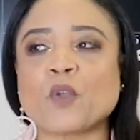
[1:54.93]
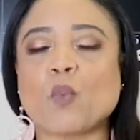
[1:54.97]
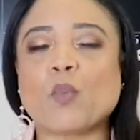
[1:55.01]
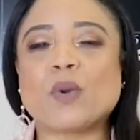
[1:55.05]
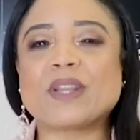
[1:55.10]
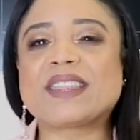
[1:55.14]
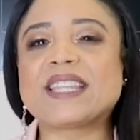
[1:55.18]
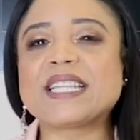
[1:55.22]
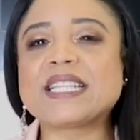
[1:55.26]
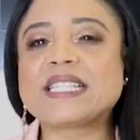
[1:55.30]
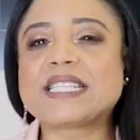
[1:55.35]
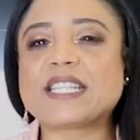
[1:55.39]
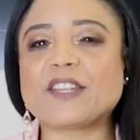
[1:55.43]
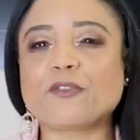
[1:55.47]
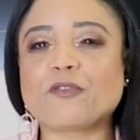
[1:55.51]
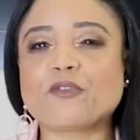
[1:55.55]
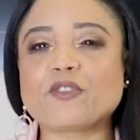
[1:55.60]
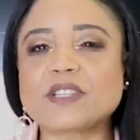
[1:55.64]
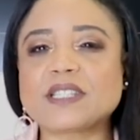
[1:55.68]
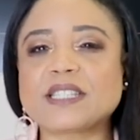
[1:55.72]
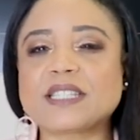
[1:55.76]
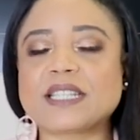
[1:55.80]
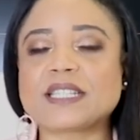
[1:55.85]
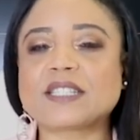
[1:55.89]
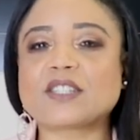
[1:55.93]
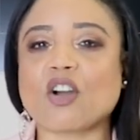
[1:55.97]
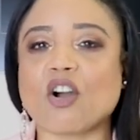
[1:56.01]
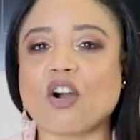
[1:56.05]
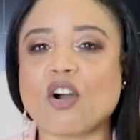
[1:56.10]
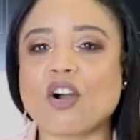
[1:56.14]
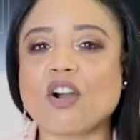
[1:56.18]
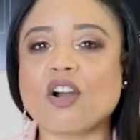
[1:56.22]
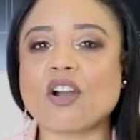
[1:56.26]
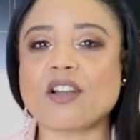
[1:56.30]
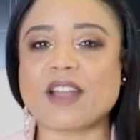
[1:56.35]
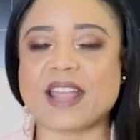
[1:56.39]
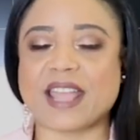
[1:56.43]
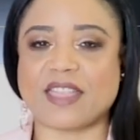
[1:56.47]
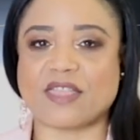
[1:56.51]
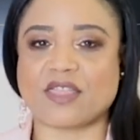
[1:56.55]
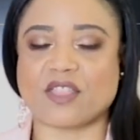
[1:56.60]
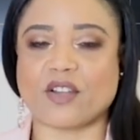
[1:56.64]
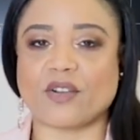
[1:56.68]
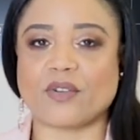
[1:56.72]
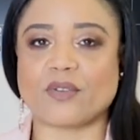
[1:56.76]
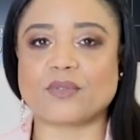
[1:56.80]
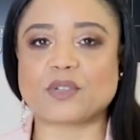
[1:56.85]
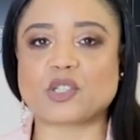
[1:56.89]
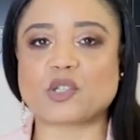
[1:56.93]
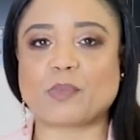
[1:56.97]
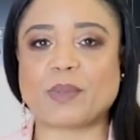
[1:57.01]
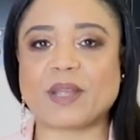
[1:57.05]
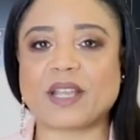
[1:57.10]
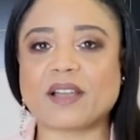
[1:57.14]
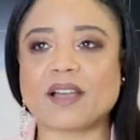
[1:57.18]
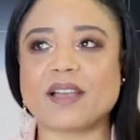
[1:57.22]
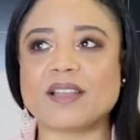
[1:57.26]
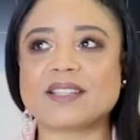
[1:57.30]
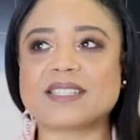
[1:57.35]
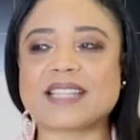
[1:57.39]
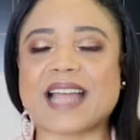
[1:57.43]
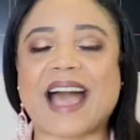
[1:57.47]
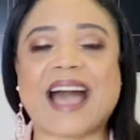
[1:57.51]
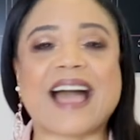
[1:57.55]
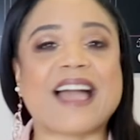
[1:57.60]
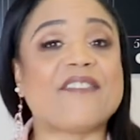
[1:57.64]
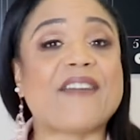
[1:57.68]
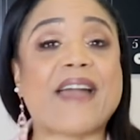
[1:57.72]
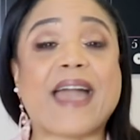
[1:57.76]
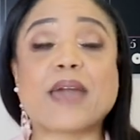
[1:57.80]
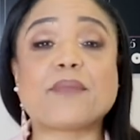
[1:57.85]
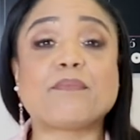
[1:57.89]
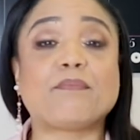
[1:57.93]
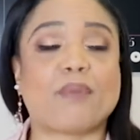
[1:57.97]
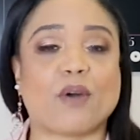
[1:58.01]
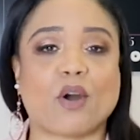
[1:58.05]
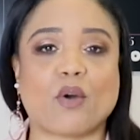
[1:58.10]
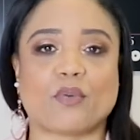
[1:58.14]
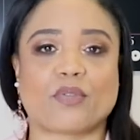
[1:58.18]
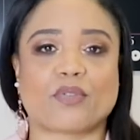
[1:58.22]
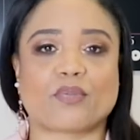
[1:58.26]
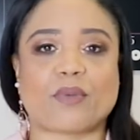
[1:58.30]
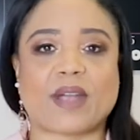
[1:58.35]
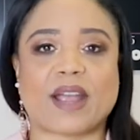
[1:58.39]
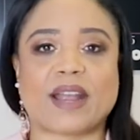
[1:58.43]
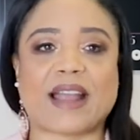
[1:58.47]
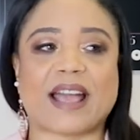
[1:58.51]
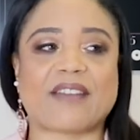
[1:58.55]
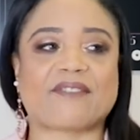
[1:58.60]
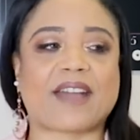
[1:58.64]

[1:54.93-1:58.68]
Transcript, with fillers: what the differences are in those, because I've had both, right?